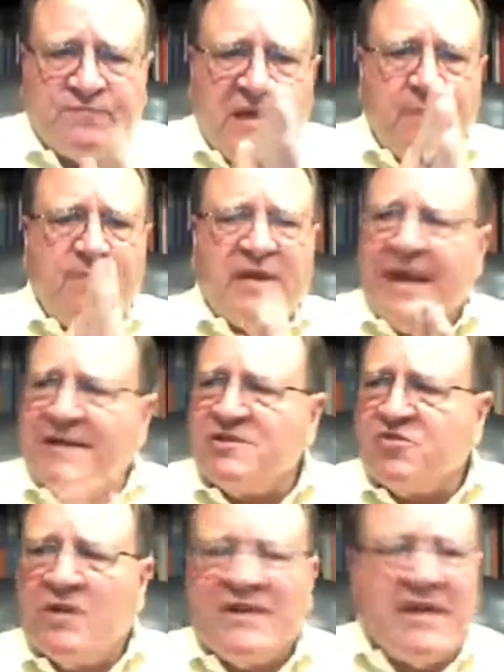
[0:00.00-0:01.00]
He
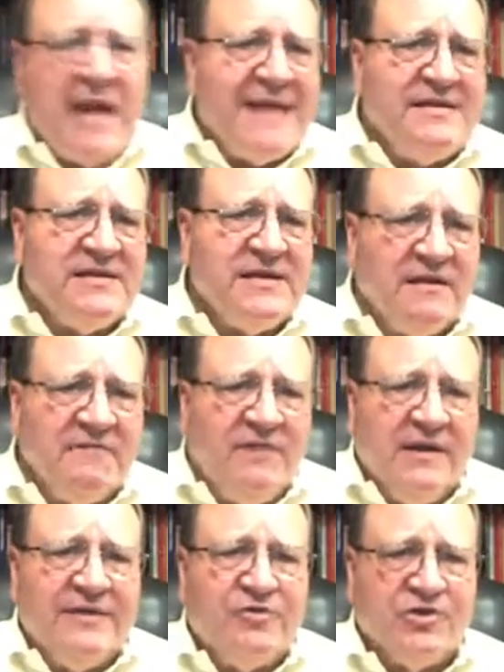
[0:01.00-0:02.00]
begins with the idea of
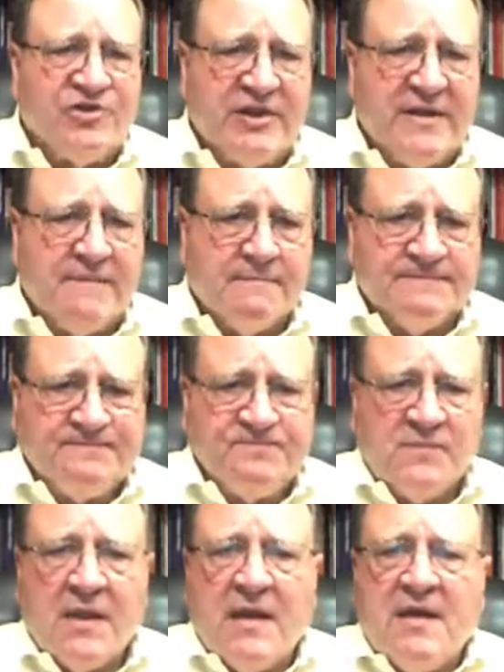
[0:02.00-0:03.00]
liturgy.
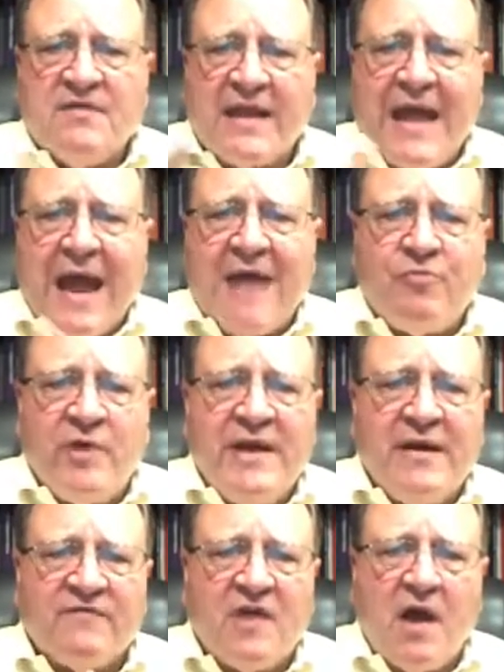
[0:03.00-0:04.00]
The
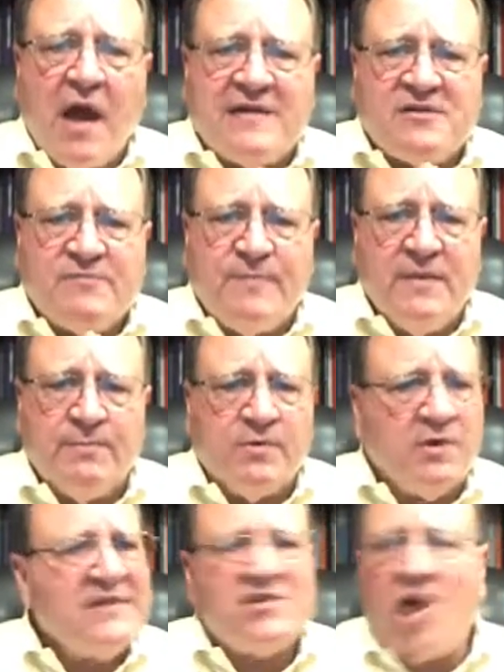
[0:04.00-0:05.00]
gathering of God's
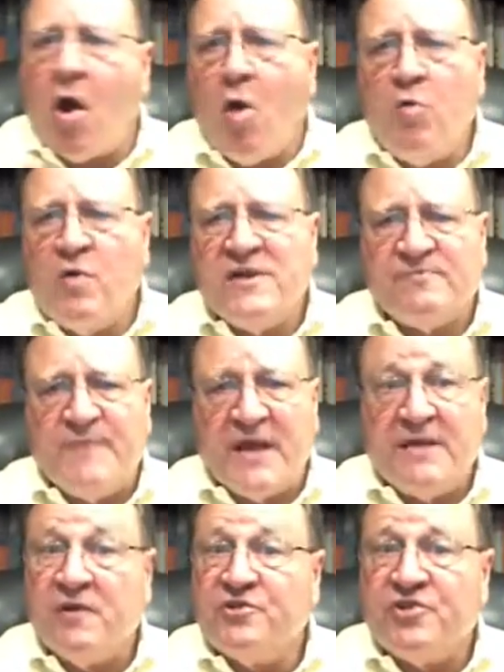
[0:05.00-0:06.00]
people has always
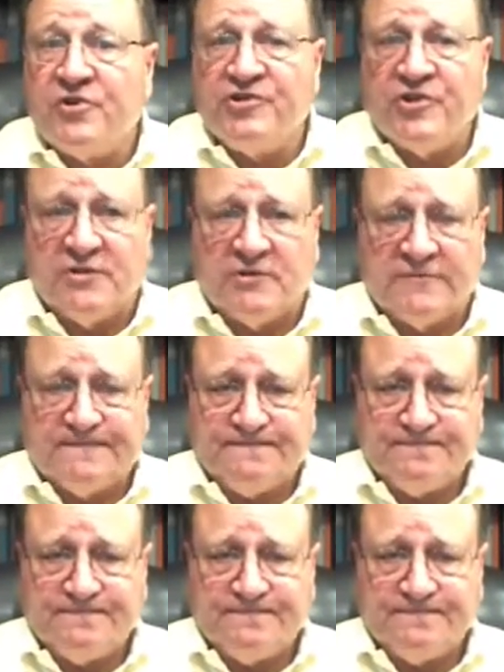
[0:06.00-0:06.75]
been liturgical.